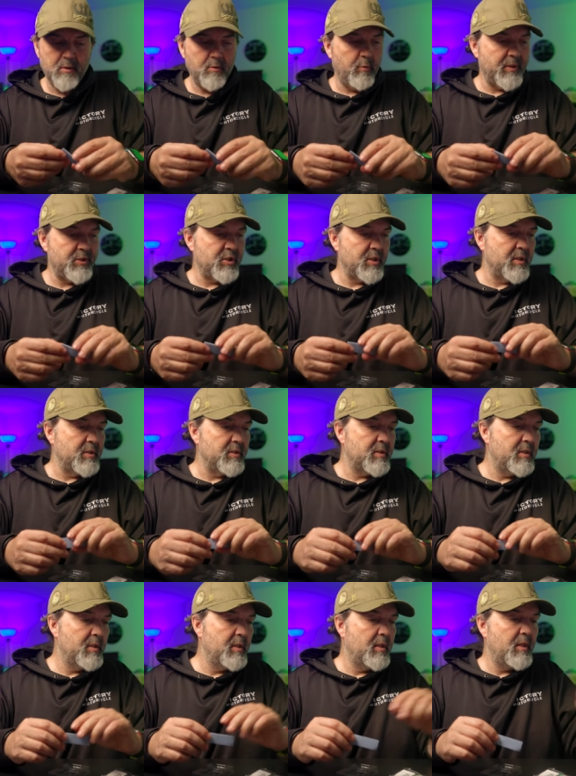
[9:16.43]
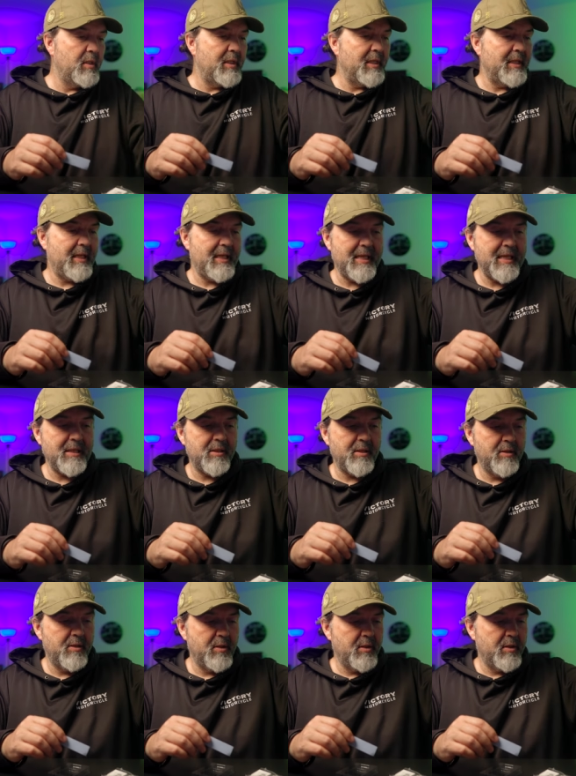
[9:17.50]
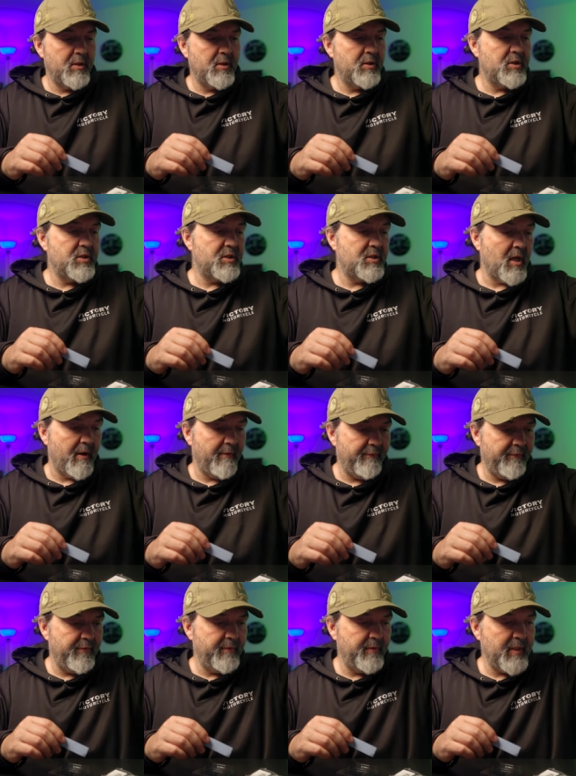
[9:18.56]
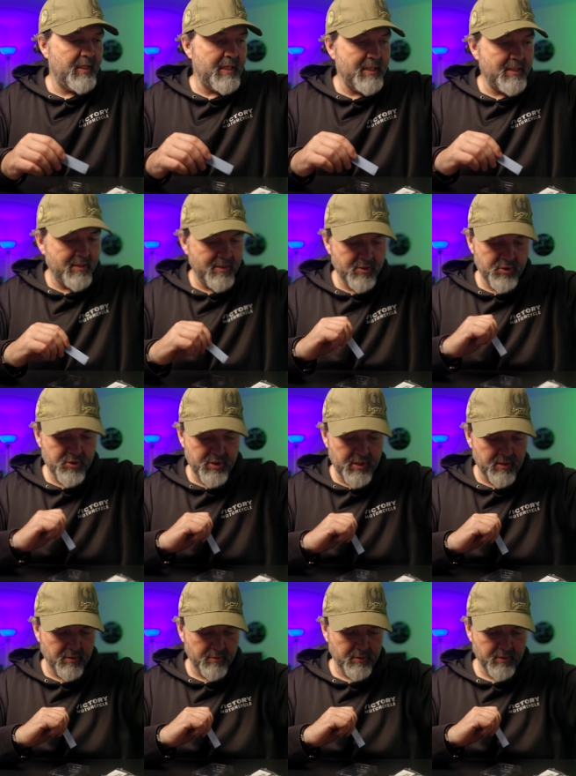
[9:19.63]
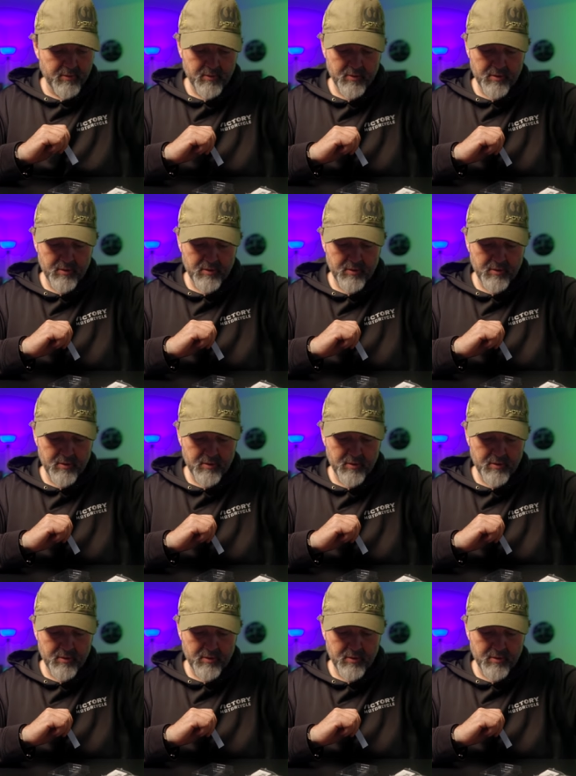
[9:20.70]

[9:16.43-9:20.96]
which is the heat stuff, heat shield